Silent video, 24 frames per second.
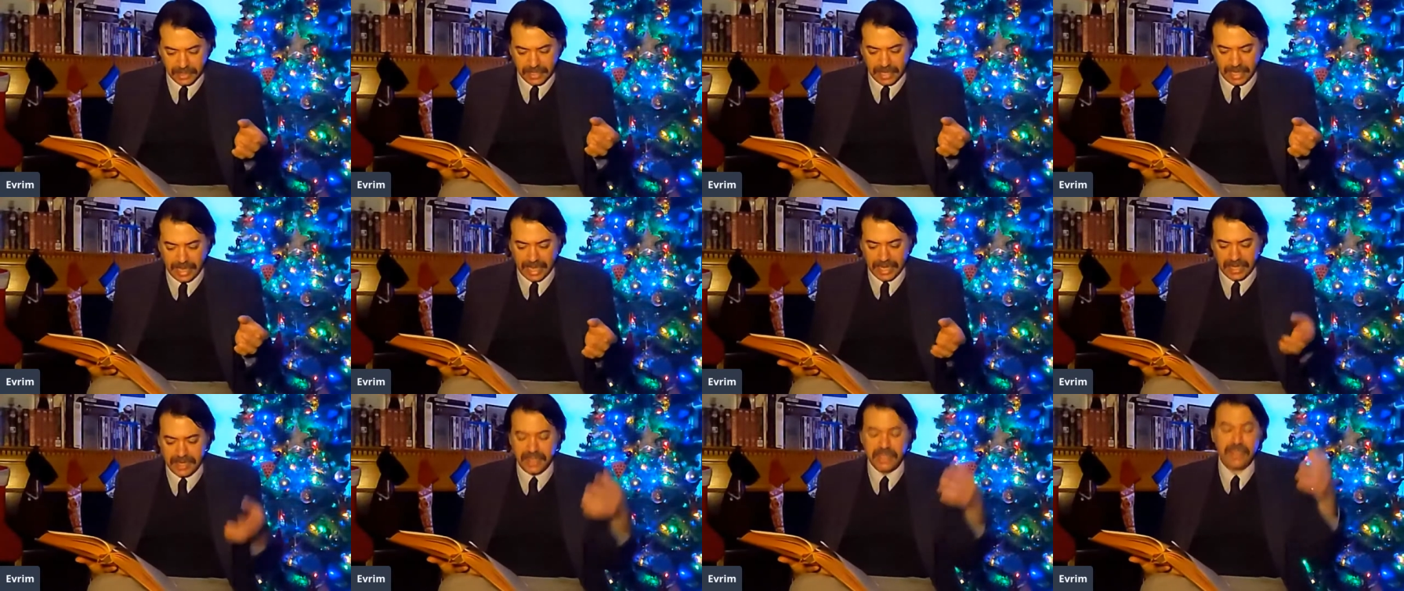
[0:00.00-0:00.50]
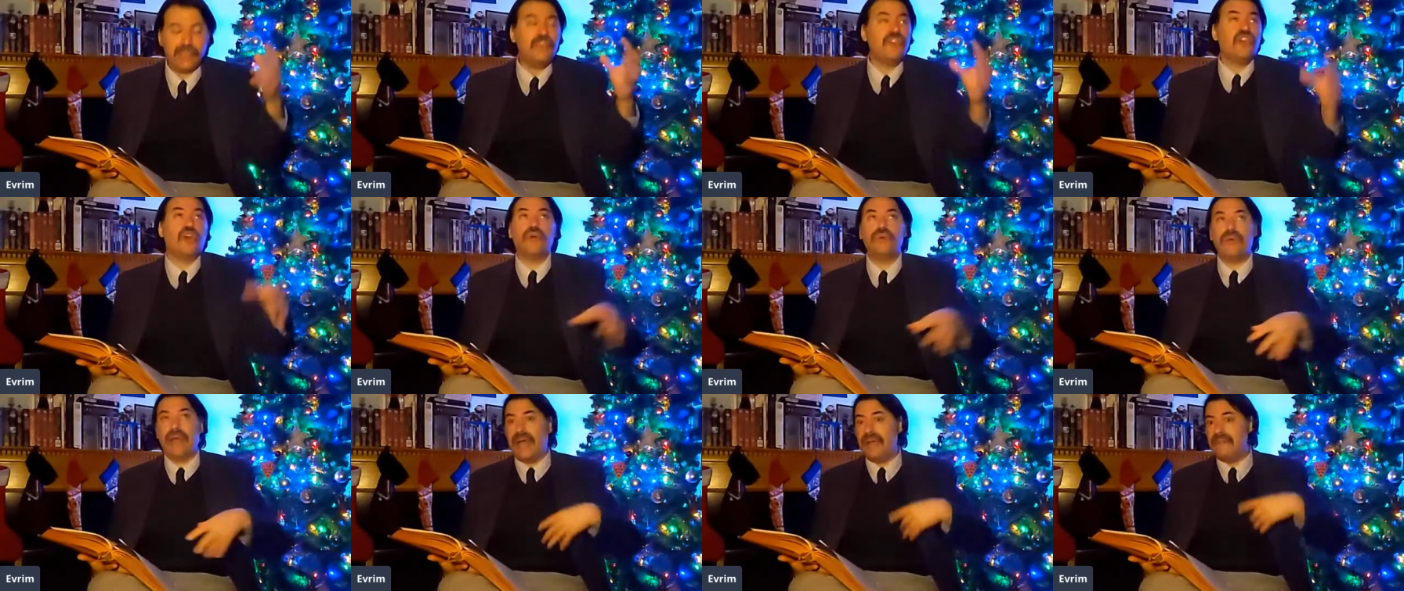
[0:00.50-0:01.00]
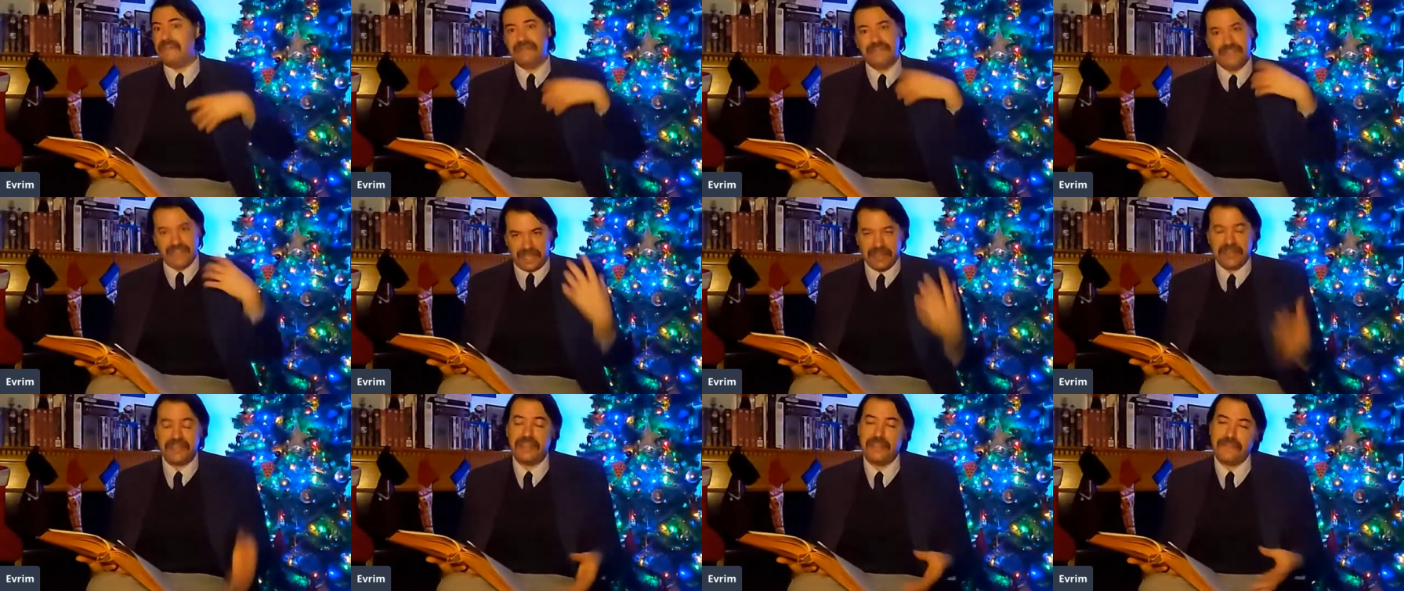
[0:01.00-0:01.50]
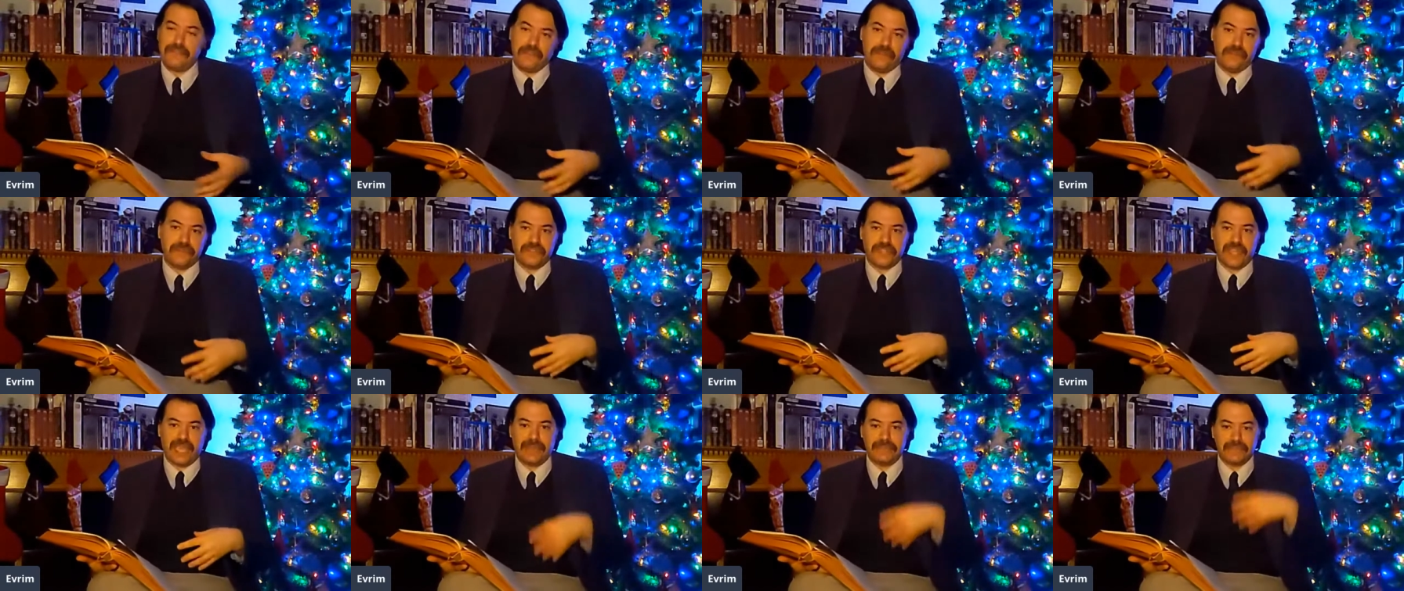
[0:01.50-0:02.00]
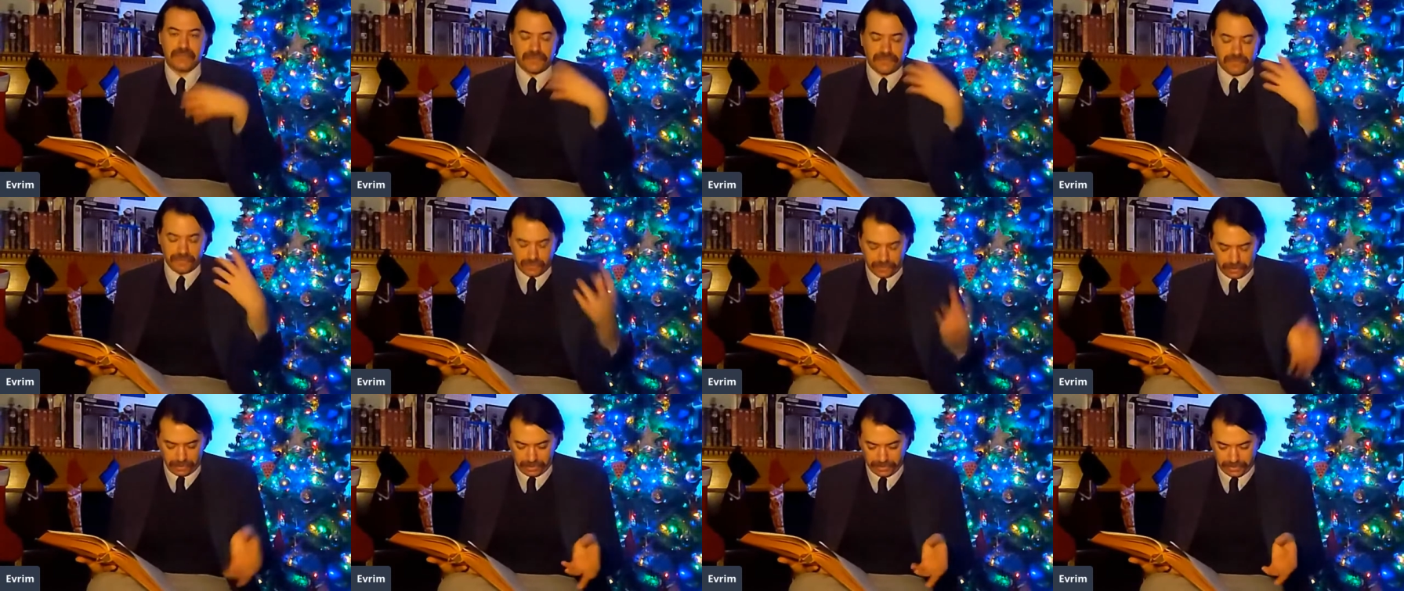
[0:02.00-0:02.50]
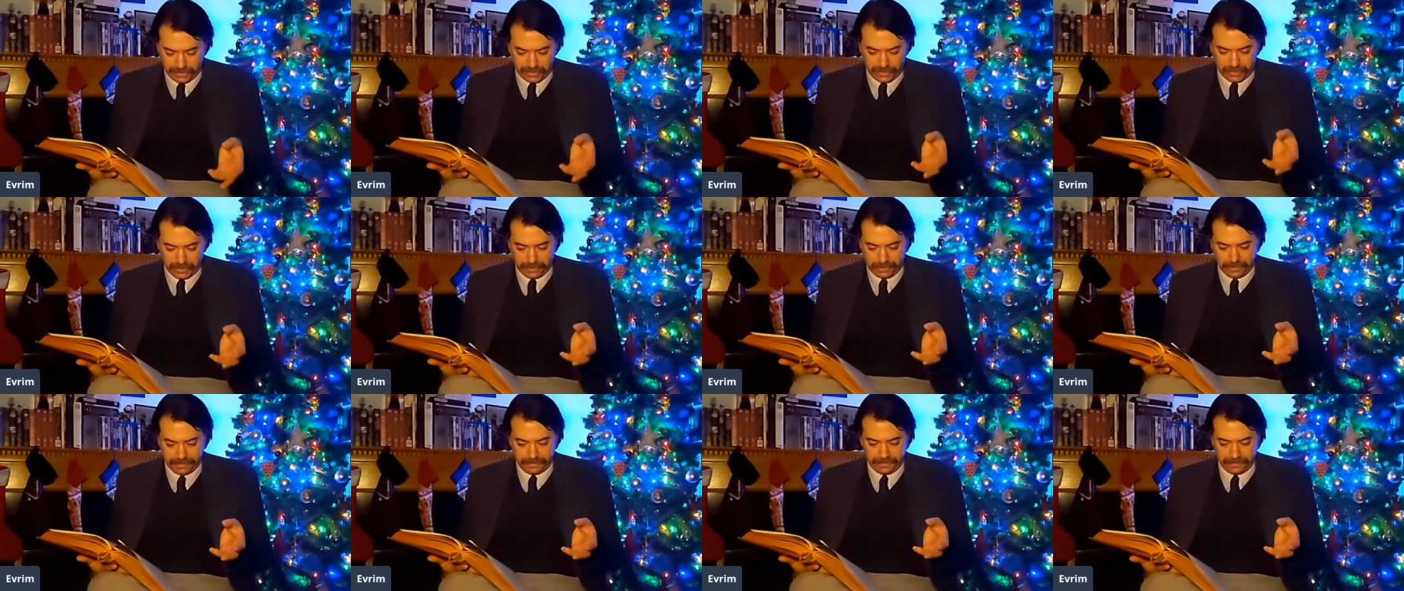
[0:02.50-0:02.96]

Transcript: And you know, I've done it a few times, of course,